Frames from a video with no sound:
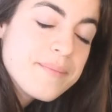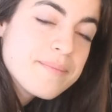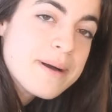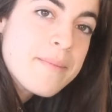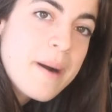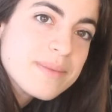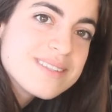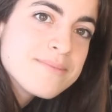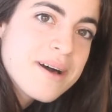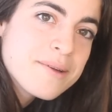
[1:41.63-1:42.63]
My mom is
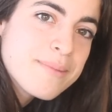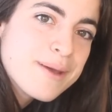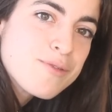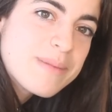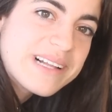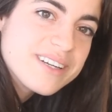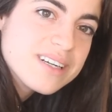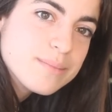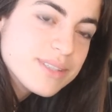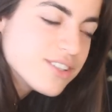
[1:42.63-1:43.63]
the model man repeller,
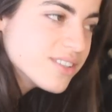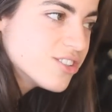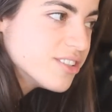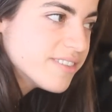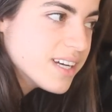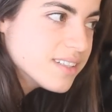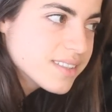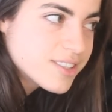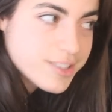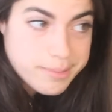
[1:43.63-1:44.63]
but she failed
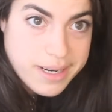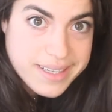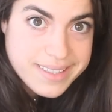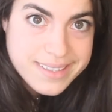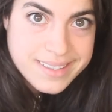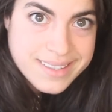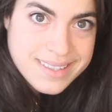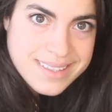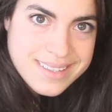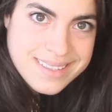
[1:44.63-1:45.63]
because she's married.
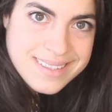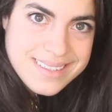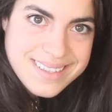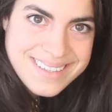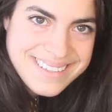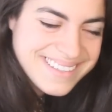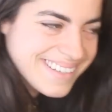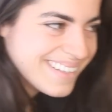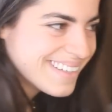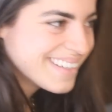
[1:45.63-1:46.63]
I remember when I was
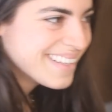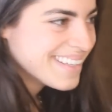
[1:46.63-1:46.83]
younger, she used to